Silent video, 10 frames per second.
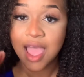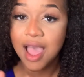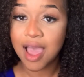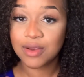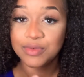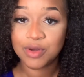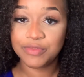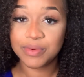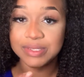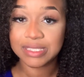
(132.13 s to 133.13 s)
I don't know if
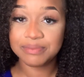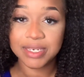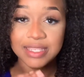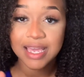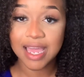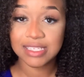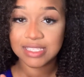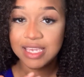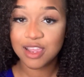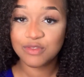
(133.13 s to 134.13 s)
it was something in the
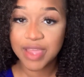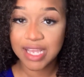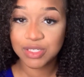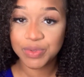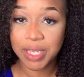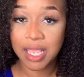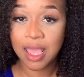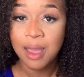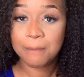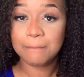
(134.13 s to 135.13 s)
ISEE Hair Factory,
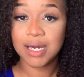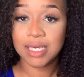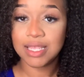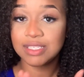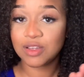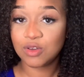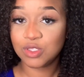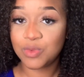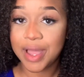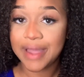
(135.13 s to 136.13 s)
but that's also
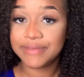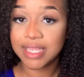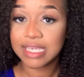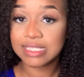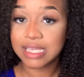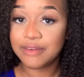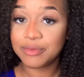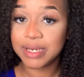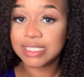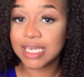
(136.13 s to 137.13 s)
why I feel like it's time
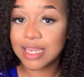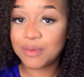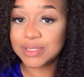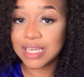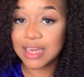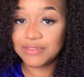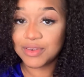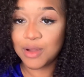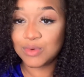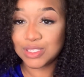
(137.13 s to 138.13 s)
for me to take it out because I gotta
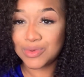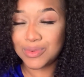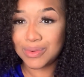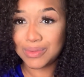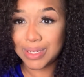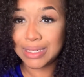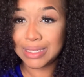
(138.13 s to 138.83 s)
figure out what's going on.